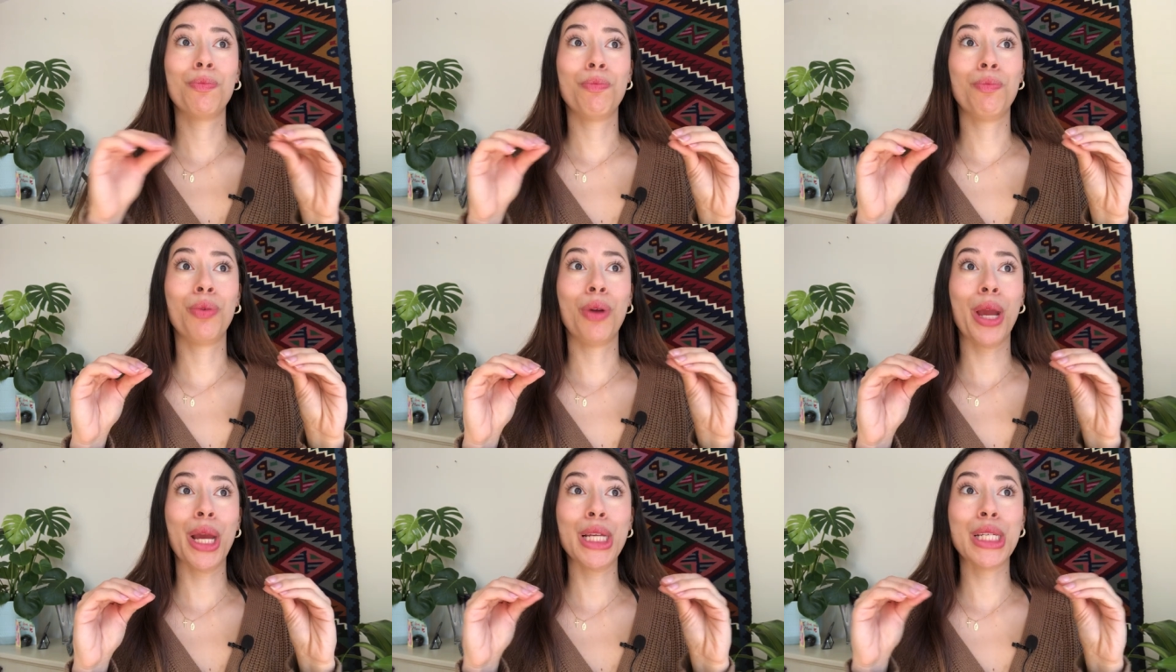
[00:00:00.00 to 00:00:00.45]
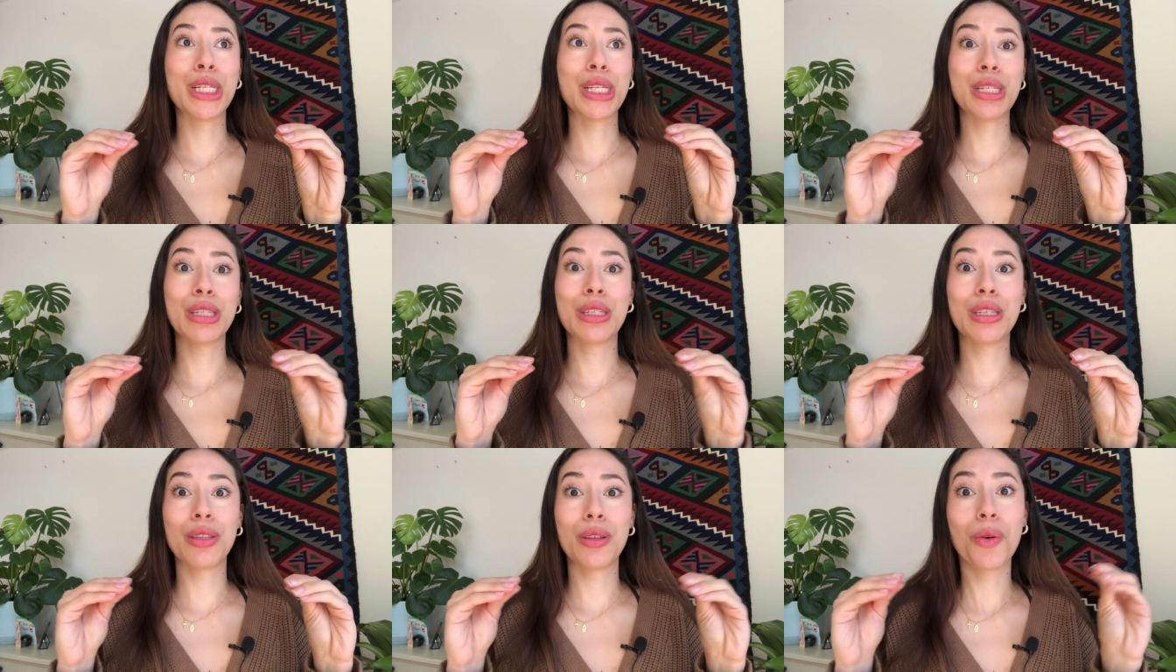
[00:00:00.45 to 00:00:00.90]

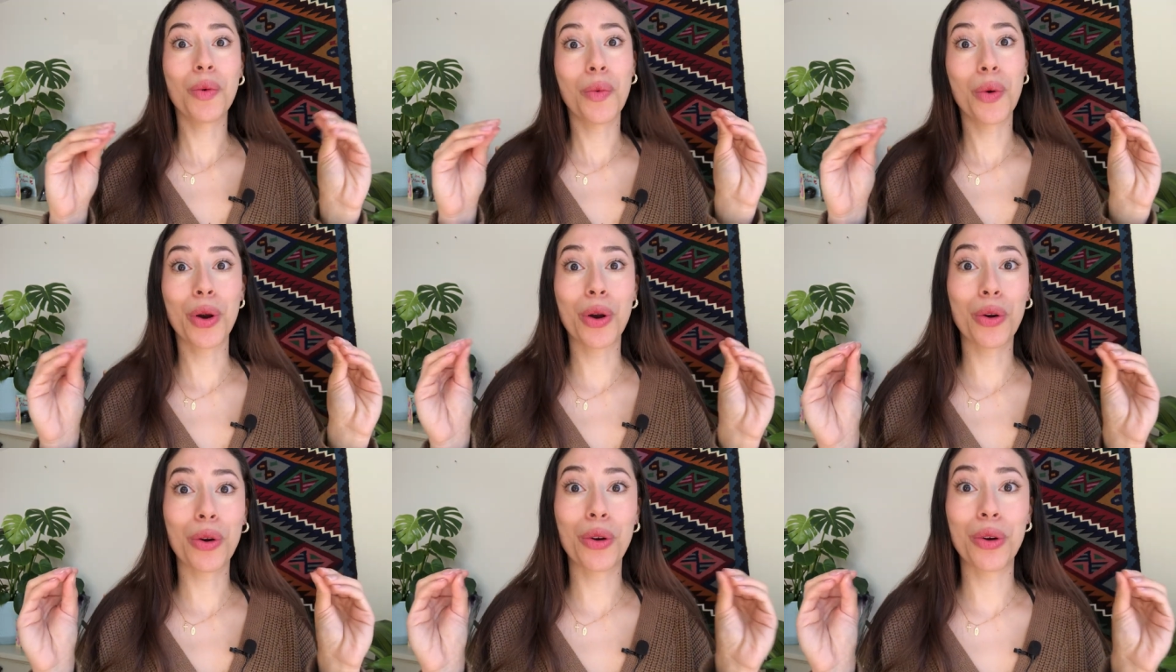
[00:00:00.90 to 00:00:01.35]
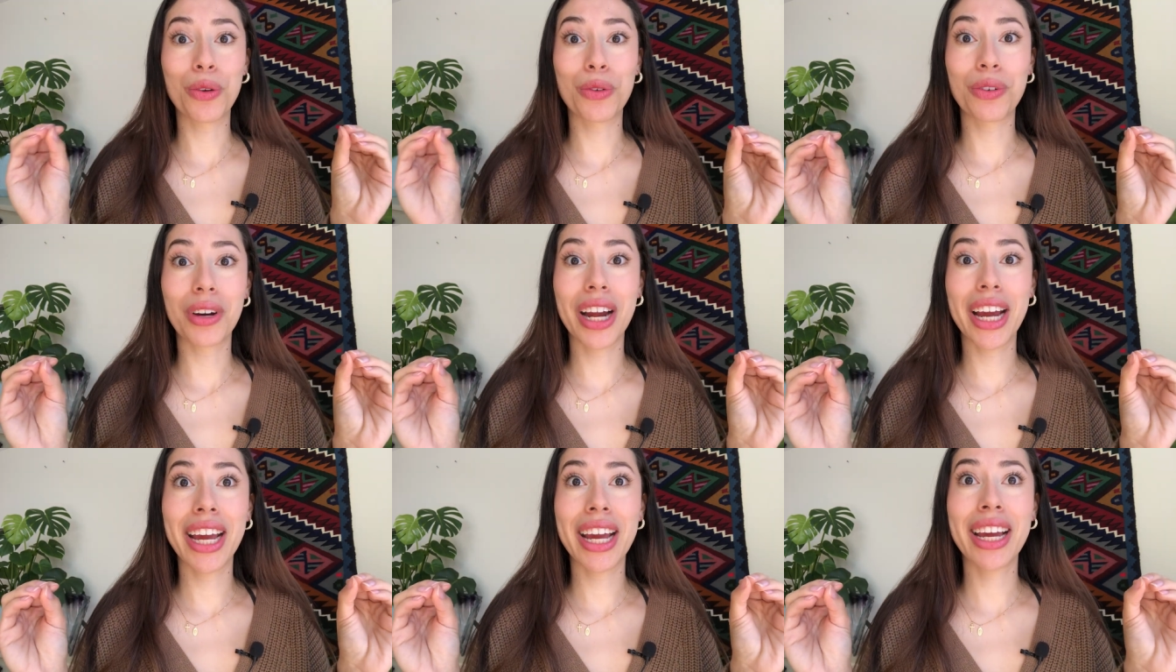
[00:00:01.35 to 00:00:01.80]
patience in the world,
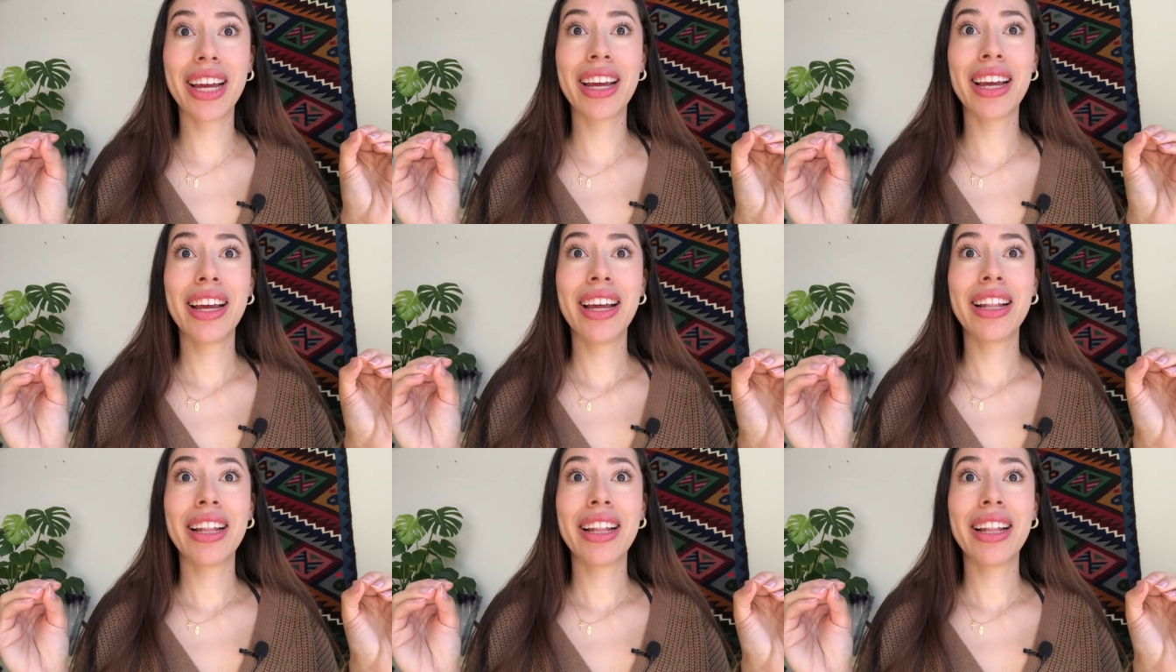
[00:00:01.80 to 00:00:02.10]
right?